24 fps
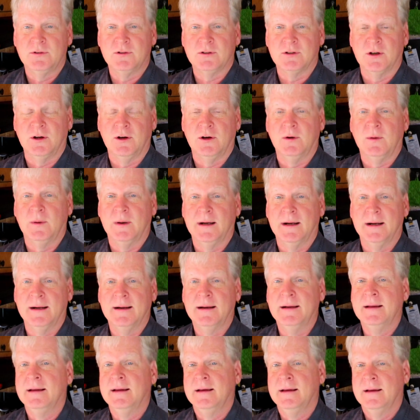so
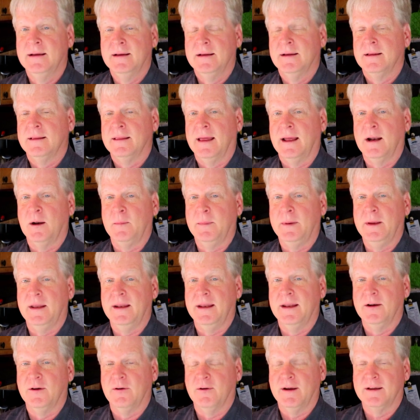that'll be an
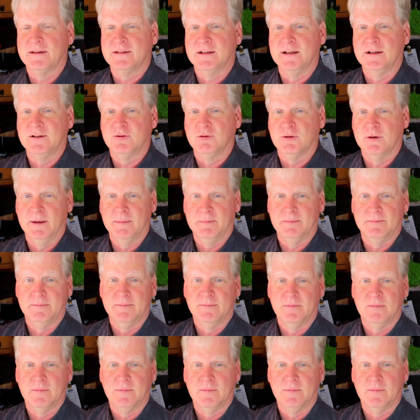interesting trip.